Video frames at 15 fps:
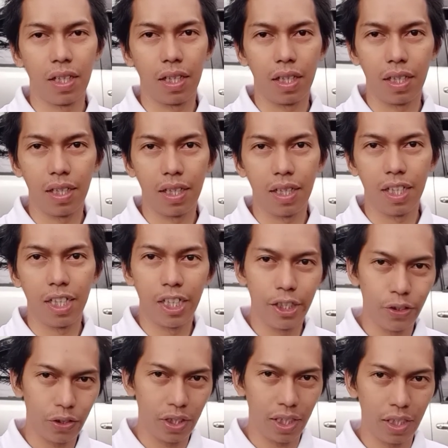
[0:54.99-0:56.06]
and
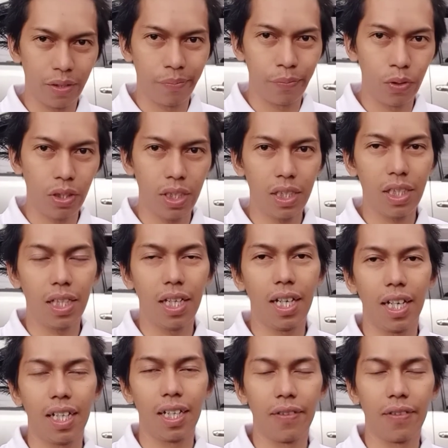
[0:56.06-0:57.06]
you can pull it, and